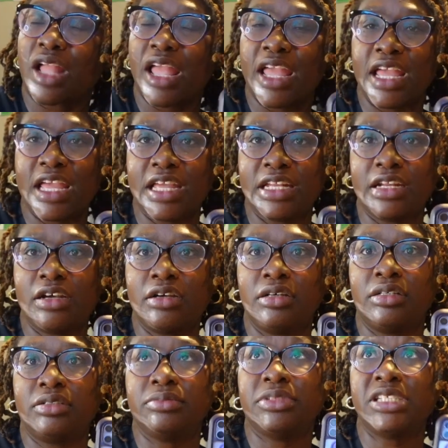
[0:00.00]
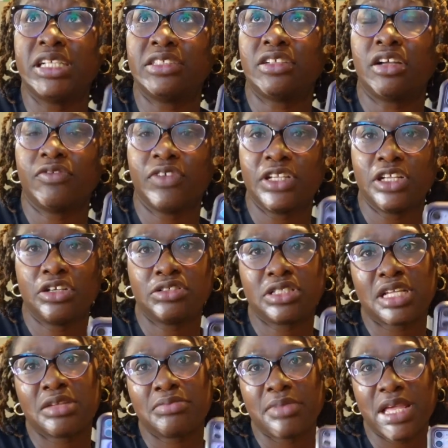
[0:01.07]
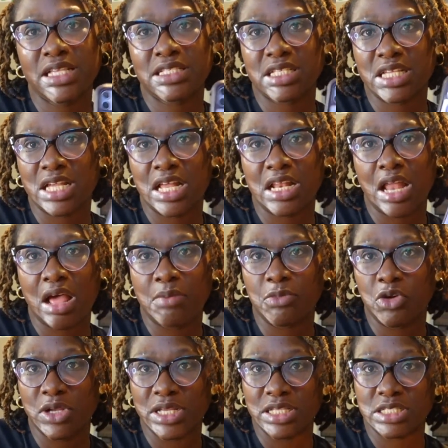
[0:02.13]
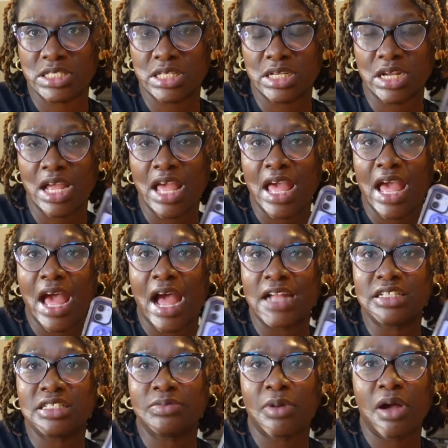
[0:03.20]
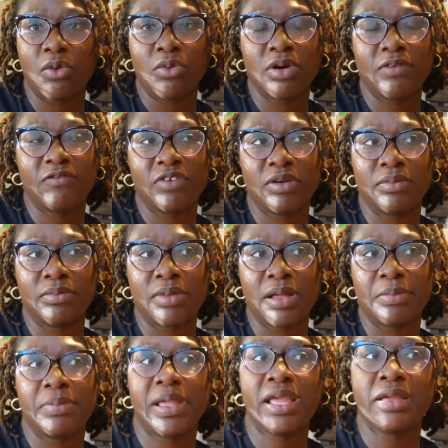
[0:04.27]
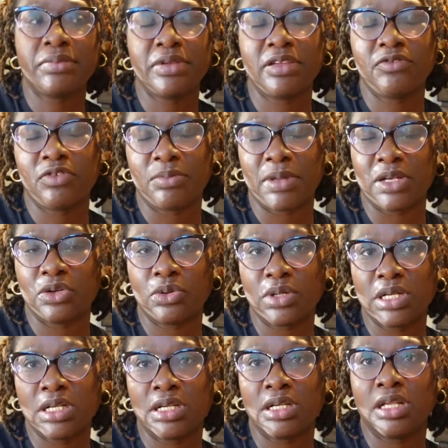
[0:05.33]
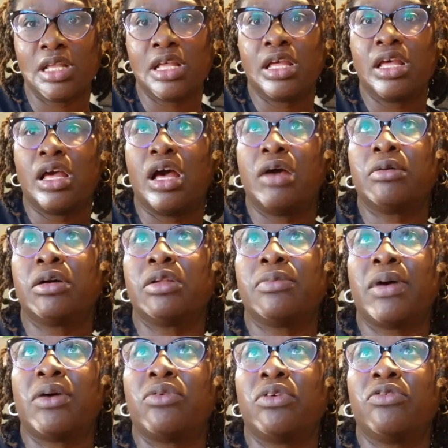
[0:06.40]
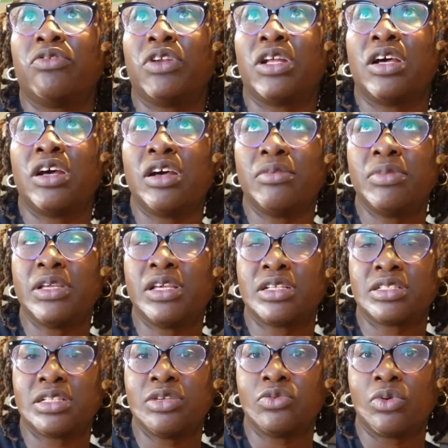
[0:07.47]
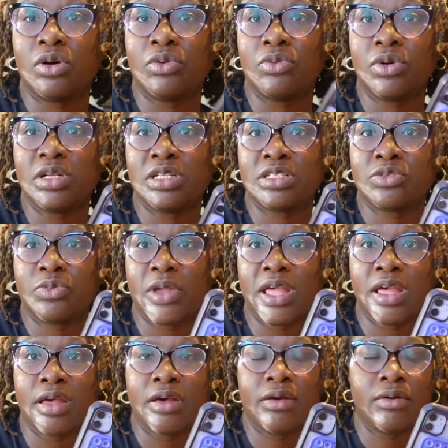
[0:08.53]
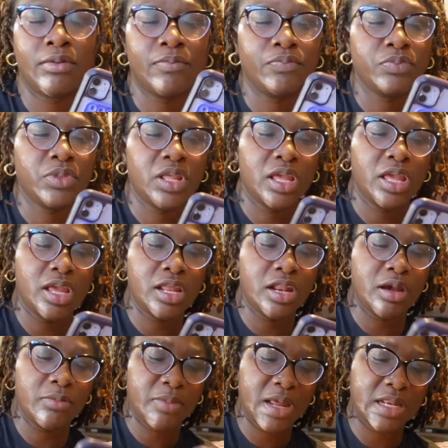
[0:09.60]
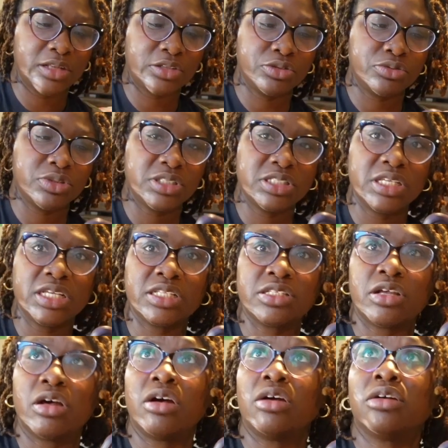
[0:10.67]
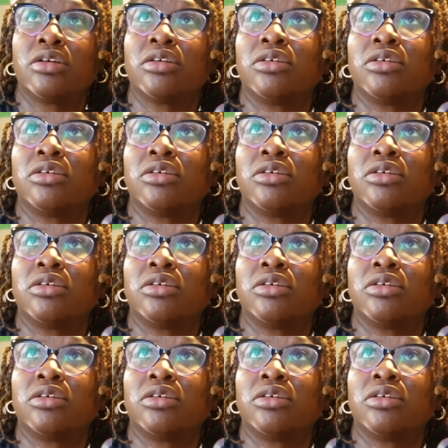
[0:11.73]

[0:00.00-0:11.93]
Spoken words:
and TikTok videos, it makes it a lot more easier. I just bought one for my baby, for my daughter. I'm gonna buy one for the hubby because he want one as well. And I'm about to do a TikTok